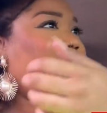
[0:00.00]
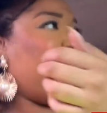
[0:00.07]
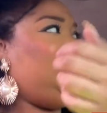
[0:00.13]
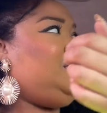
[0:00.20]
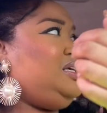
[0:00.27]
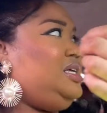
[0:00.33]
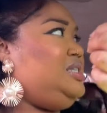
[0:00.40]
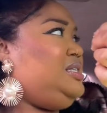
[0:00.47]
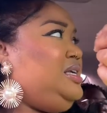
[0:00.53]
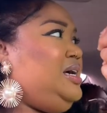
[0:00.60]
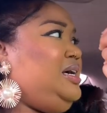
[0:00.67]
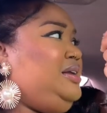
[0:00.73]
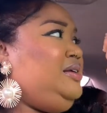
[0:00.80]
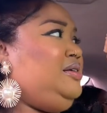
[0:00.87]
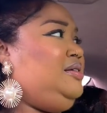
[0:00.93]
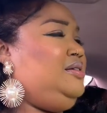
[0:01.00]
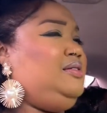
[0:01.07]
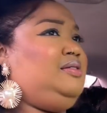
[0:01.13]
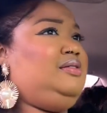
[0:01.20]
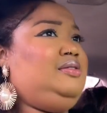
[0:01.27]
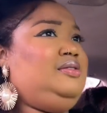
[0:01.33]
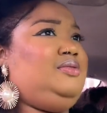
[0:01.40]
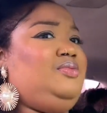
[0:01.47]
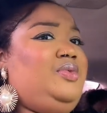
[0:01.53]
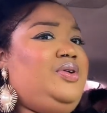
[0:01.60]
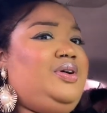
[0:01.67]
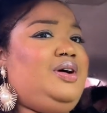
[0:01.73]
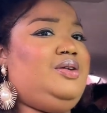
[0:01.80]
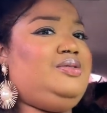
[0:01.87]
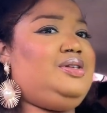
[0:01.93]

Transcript: I had a blowout in my hair.